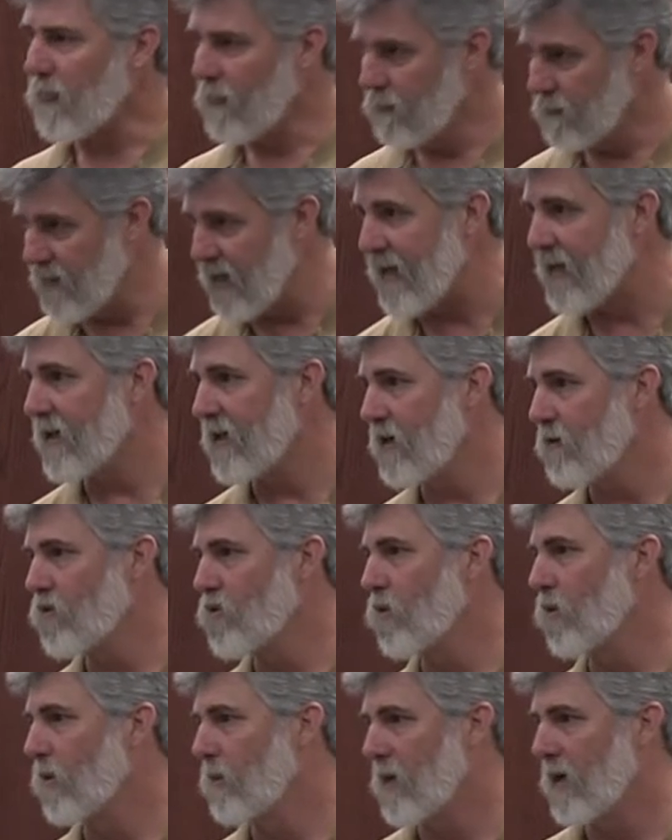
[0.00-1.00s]
that
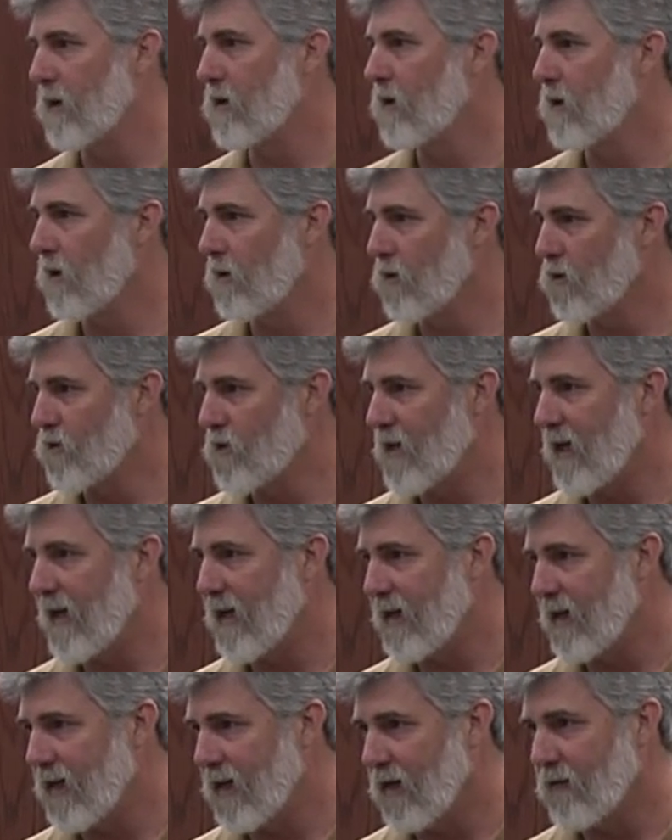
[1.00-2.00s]
gives you a better
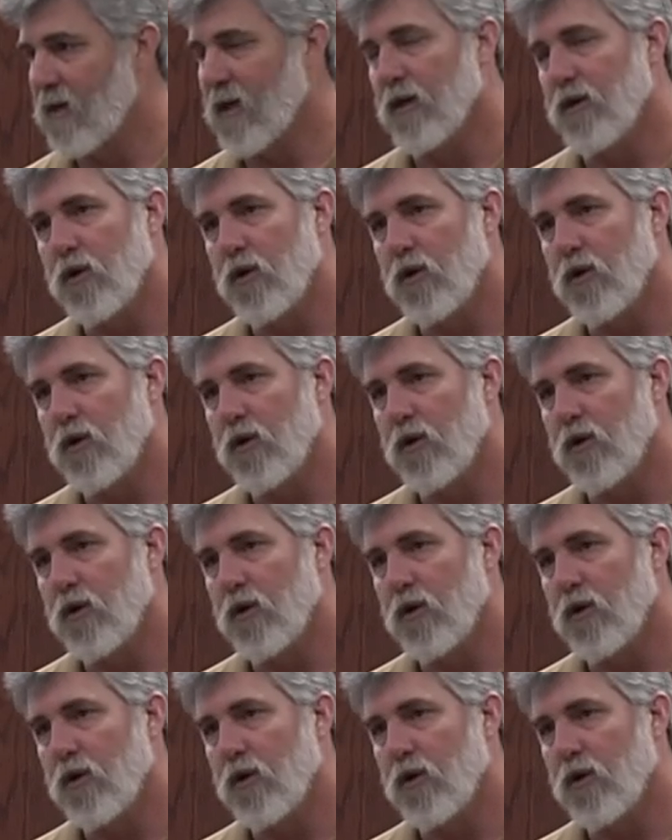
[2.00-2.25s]
understanding of it.